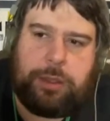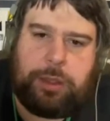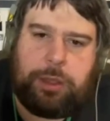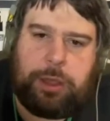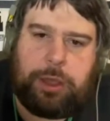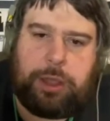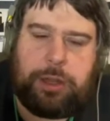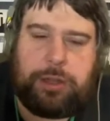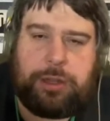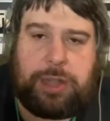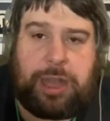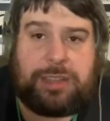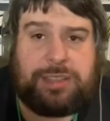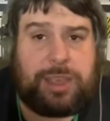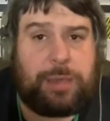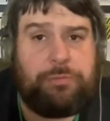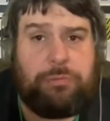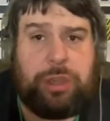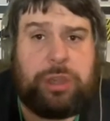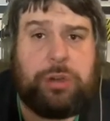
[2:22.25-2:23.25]
and as
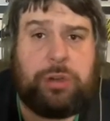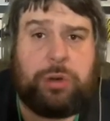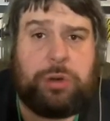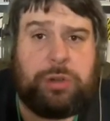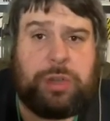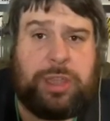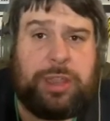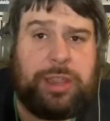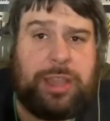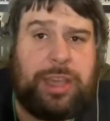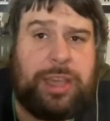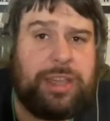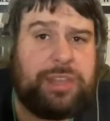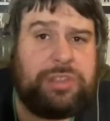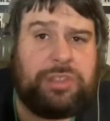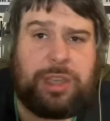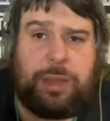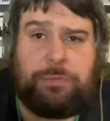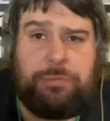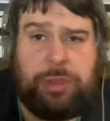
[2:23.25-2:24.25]
I'm recording this,
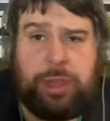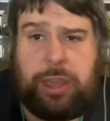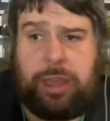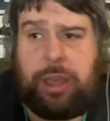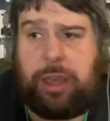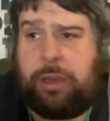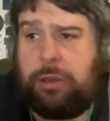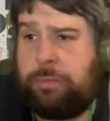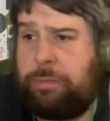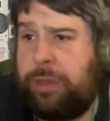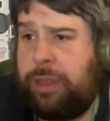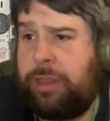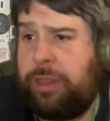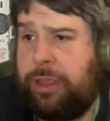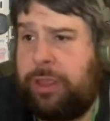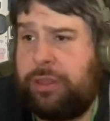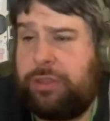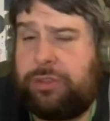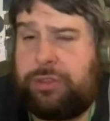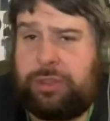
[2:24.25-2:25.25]
I'm really hoping
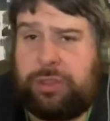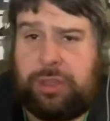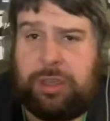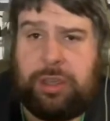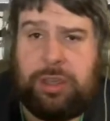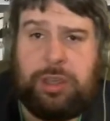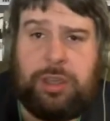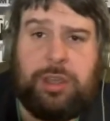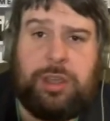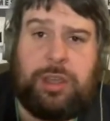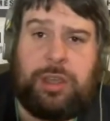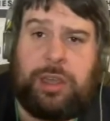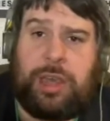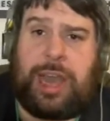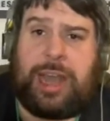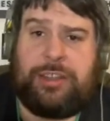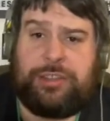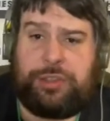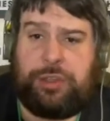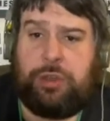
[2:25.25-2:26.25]
that
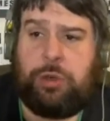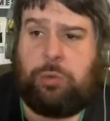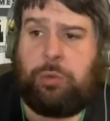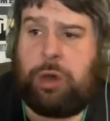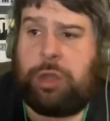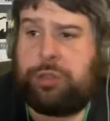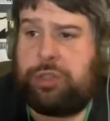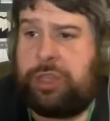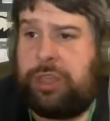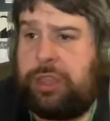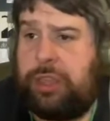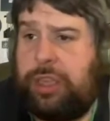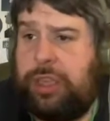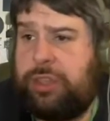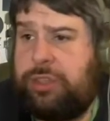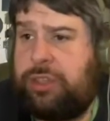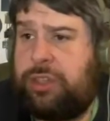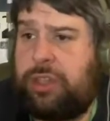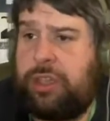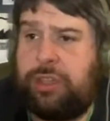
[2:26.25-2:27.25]
as you're watching
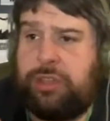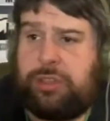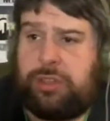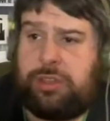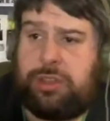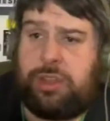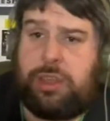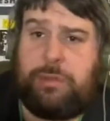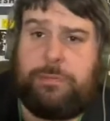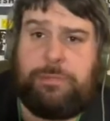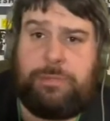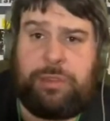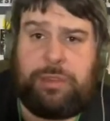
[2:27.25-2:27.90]
this, that um,